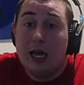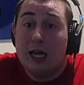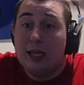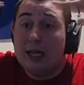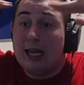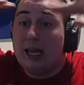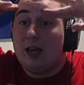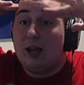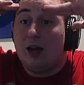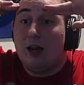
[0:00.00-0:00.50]

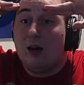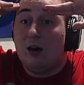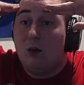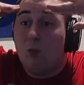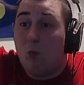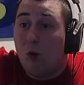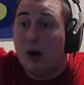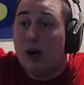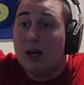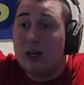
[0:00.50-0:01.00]
Like,
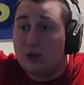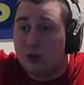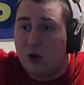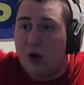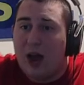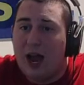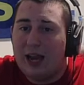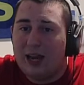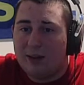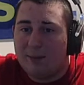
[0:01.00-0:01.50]
we're
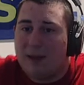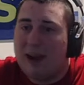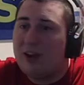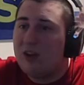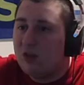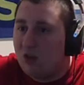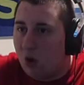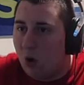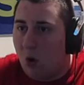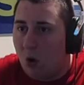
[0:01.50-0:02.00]
trying, my
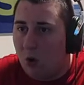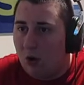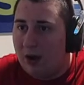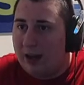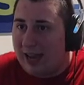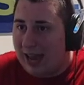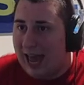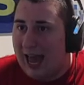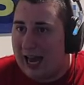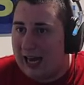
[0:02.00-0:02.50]
goal
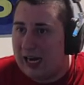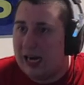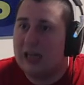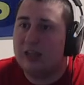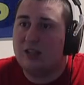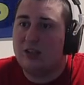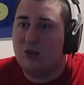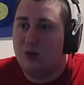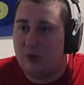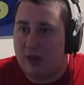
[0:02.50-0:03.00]
again
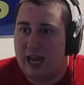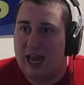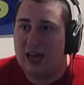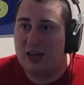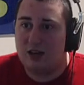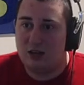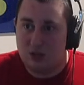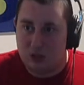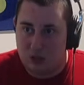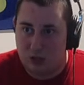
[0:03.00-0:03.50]
is to get
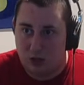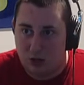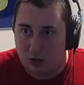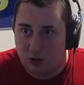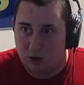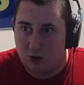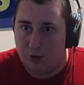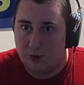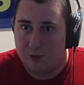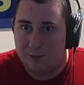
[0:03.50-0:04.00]

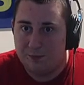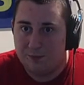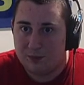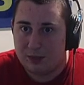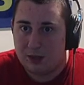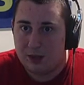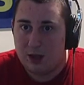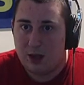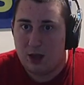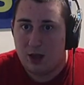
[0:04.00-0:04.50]
to,
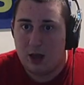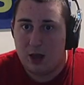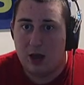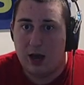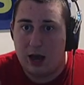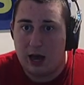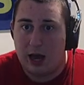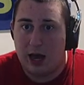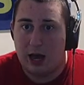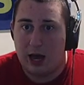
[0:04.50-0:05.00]

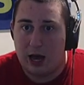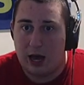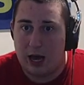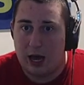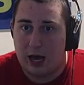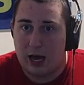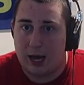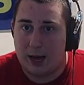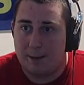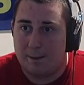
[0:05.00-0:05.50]

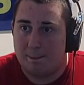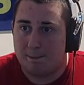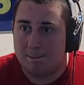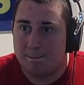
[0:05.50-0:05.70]
um,